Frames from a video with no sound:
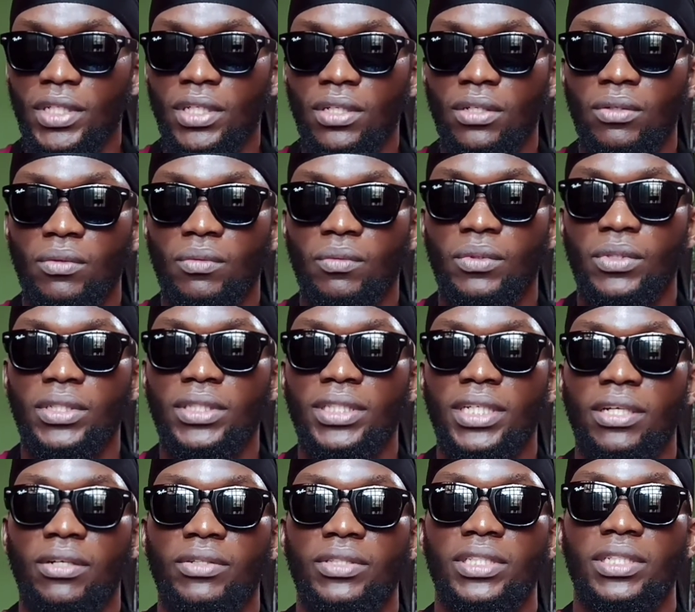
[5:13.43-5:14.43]
what I
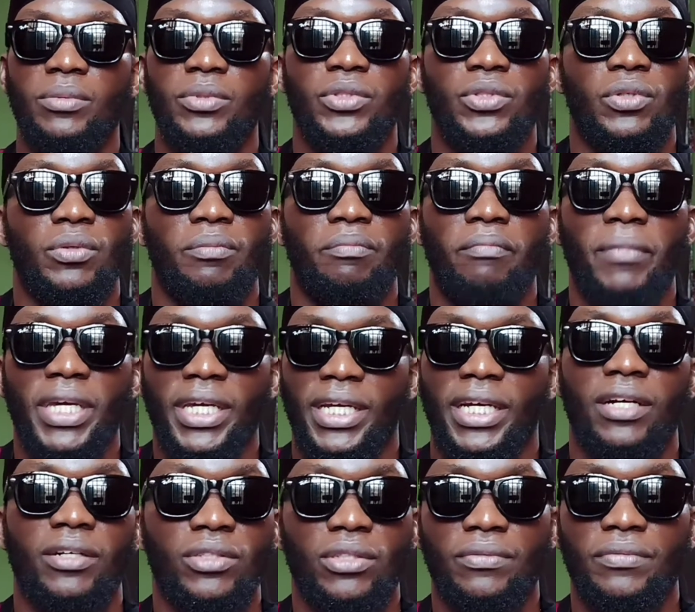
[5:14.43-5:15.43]
was able to make
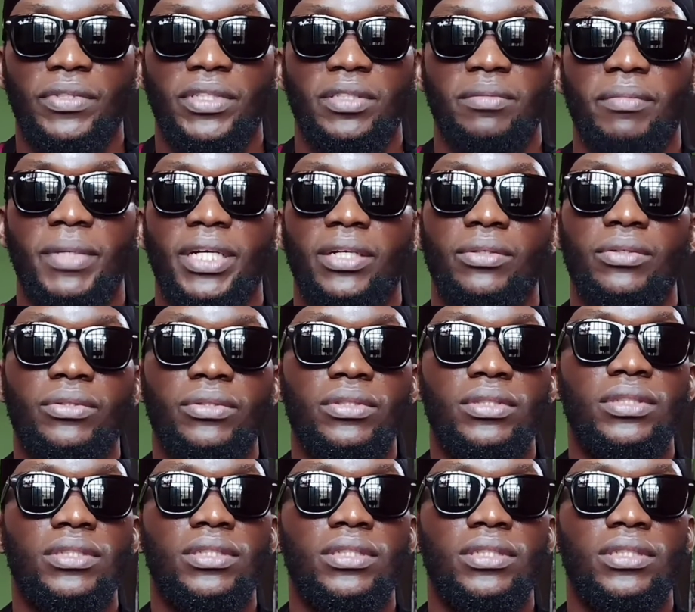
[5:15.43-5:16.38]
out of it, my own,